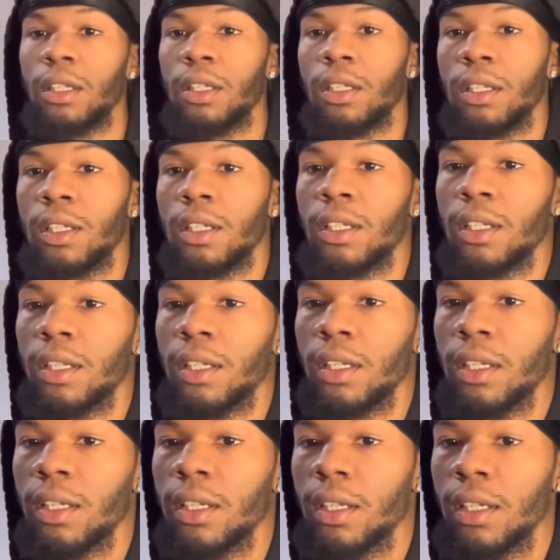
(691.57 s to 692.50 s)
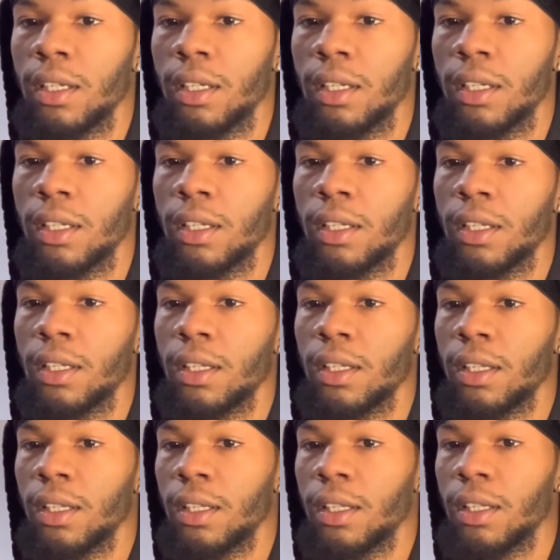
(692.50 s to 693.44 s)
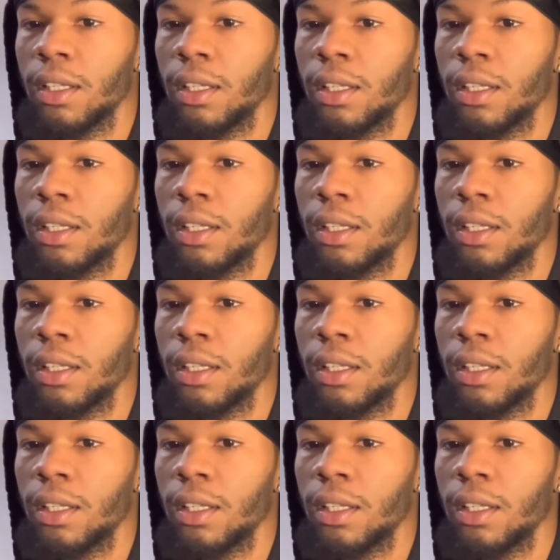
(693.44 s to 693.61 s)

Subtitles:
(silence)